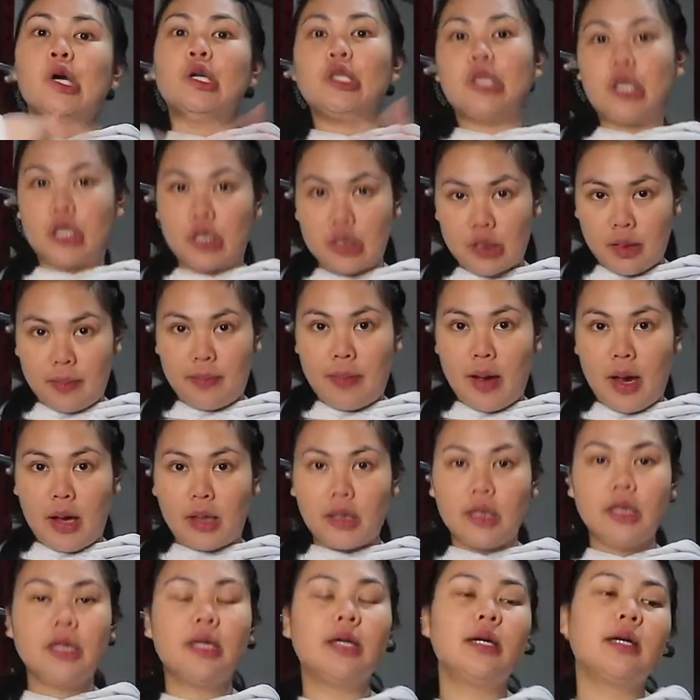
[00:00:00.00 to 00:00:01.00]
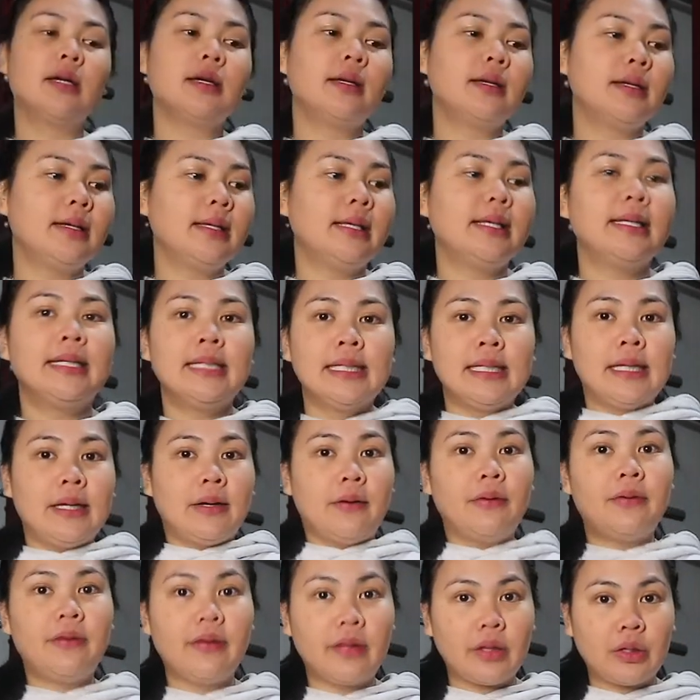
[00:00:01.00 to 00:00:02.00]
Taking a step back.
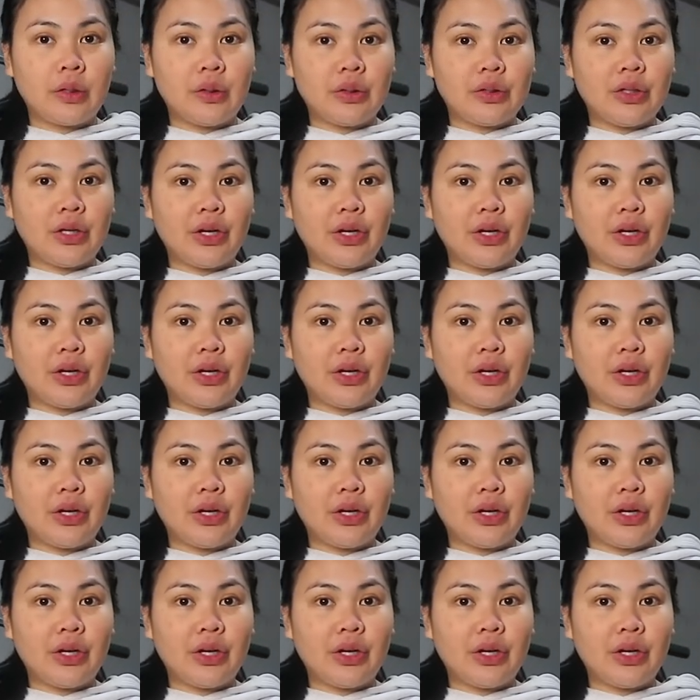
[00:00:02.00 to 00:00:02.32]
Feeling good